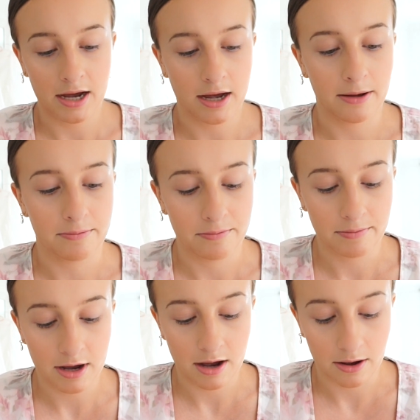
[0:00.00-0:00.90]

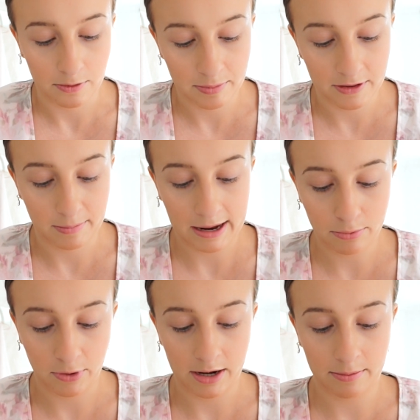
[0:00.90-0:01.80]
I'll put the black
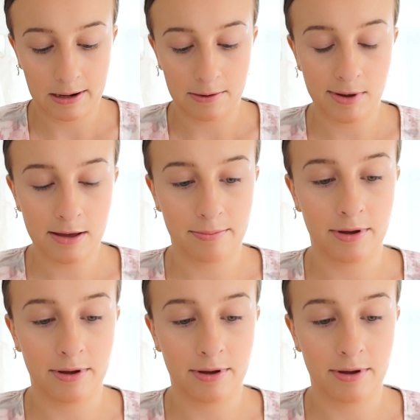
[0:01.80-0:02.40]
point up a little bit.